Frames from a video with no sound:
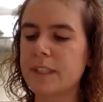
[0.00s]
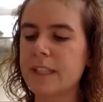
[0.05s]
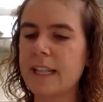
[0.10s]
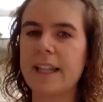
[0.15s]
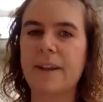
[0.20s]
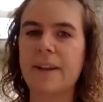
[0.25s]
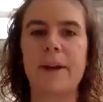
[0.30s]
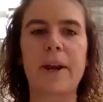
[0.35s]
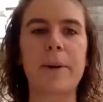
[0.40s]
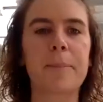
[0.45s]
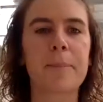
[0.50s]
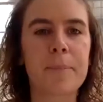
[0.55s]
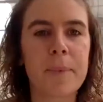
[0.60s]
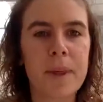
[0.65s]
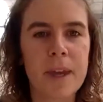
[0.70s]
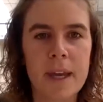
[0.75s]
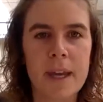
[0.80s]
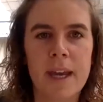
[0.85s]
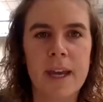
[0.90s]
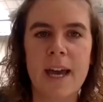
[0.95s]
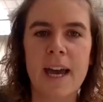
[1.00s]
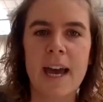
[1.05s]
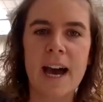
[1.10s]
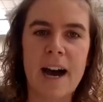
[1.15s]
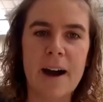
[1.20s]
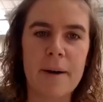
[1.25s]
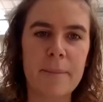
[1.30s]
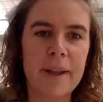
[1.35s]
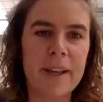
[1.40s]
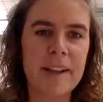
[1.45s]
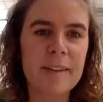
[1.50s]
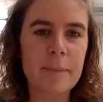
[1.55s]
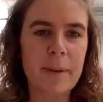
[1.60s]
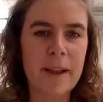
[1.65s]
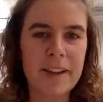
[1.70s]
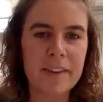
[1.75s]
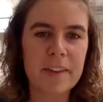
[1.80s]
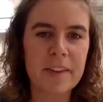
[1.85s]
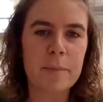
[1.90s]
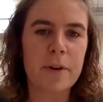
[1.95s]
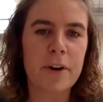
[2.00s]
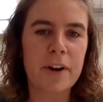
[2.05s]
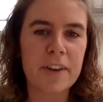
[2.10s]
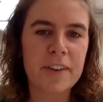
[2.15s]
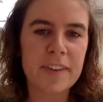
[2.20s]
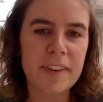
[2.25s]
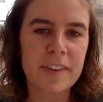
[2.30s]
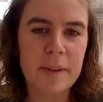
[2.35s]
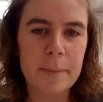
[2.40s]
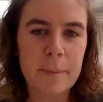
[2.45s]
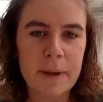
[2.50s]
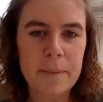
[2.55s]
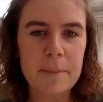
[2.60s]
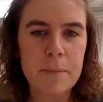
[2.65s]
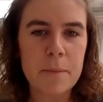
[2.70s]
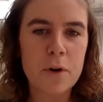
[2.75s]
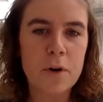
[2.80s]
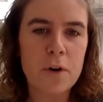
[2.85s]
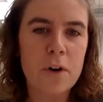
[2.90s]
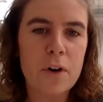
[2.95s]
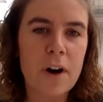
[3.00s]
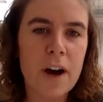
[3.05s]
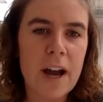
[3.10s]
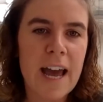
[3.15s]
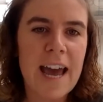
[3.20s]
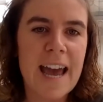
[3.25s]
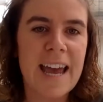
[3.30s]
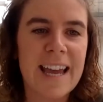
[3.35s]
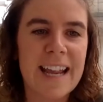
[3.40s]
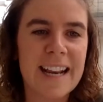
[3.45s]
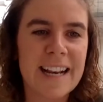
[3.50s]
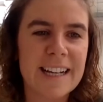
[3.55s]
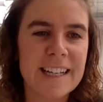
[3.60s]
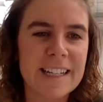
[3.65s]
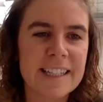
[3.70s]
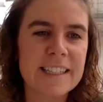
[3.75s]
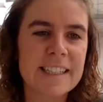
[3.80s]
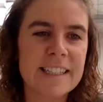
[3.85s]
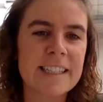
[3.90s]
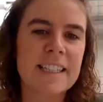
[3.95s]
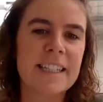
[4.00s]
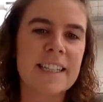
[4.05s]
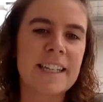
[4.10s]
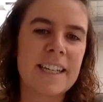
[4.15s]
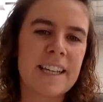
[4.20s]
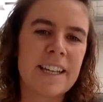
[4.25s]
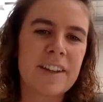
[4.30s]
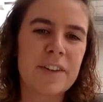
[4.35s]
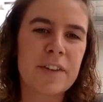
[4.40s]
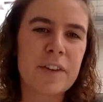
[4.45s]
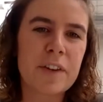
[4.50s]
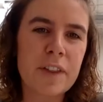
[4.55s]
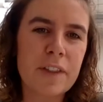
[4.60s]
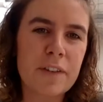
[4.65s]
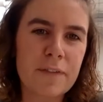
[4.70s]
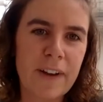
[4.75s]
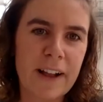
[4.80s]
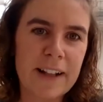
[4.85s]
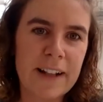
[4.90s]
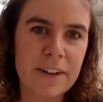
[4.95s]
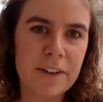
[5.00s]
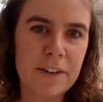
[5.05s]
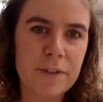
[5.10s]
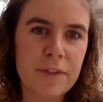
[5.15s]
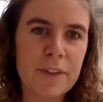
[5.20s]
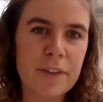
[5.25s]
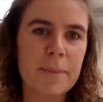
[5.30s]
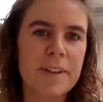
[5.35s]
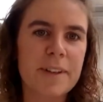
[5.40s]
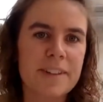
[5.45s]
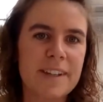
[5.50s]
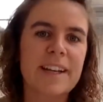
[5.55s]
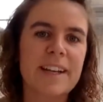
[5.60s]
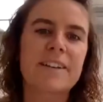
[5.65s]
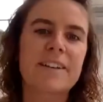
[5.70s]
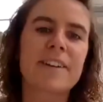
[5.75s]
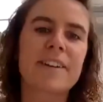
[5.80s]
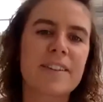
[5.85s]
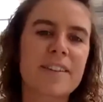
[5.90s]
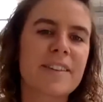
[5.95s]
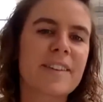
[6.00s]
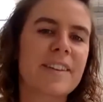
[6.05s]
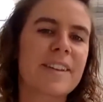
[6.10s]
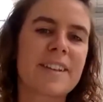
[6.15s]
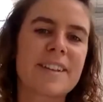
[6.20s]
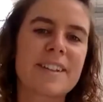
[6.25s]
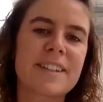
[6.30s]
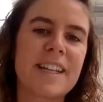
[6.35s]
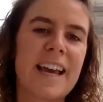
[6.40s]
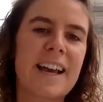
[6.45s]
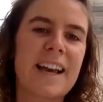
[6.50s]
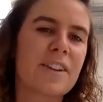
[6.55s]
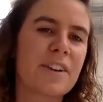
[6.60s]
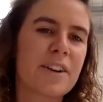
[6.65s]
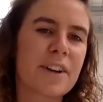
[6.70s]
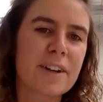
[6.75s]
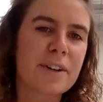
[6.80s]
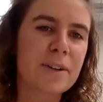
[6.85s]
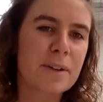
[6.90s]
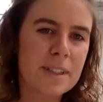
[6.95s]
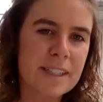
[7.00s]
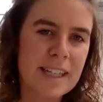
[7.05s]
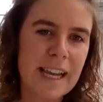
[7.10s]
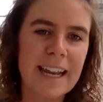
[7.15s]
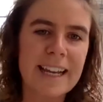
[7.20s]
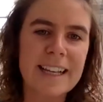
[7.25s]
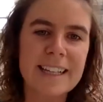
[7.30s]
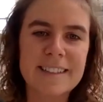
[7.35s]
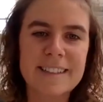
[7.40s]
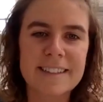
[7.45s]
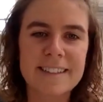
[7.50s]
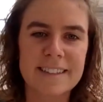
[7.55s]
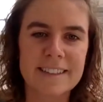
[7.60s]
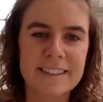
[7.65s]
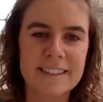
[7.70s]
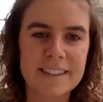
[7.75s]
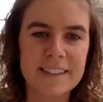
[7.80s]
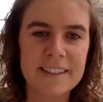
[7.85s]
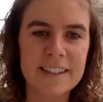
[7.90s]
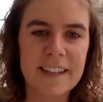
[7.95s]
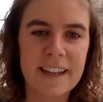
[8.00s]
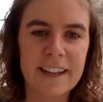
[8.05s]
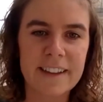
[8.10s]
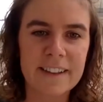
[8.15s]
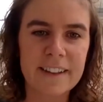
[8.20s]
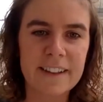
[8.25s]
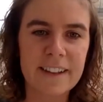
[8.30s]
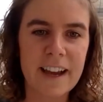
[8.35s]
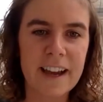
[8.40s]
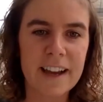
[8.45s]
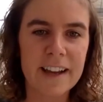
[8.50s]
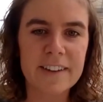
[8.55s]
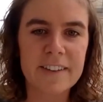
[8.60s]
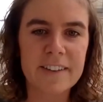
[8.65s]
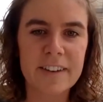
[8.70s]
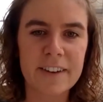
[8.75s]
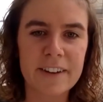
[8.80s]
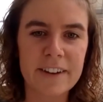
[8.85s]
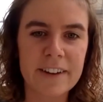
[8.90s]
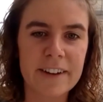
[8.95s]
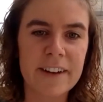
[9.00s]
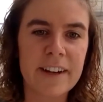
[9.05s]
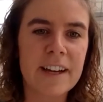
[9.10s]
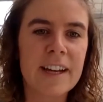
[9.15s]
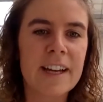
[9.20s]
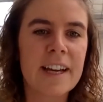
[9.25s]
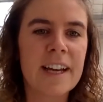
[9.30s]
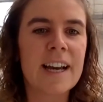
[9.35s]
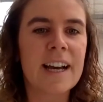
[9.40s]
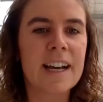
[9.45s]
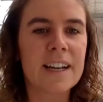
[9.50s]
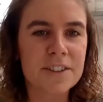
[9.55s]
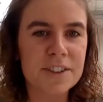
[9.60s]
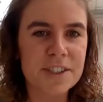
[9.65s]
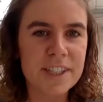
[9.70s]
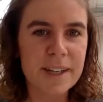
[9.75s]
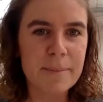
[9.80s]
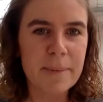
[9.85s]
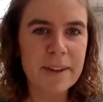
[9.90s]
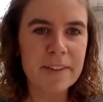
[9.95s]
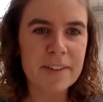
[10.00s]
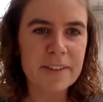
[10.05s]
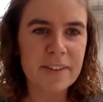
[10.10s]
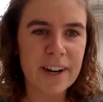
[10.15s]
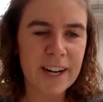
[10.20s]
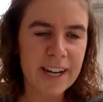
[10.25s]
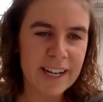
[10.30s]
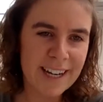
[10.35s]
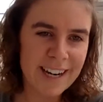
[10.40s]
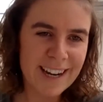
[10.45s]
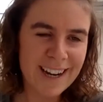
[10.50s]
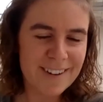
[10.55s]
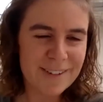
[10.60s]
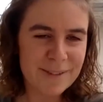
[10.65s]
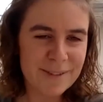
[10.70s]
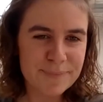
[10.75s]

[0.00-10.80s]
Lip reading: there we go, explains the process a bit more and sort of the value of the materials and how long it all takes and the like. So I'll share my screen now.